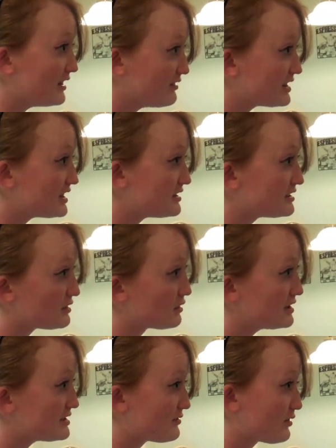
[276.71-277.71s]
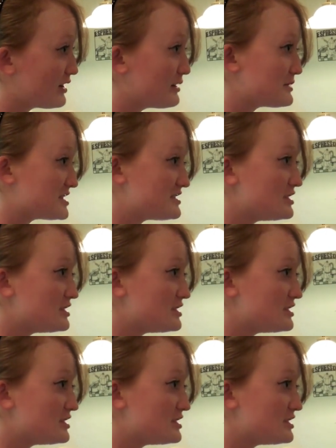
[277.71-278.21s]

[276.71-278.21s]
given that the degrees of freedom is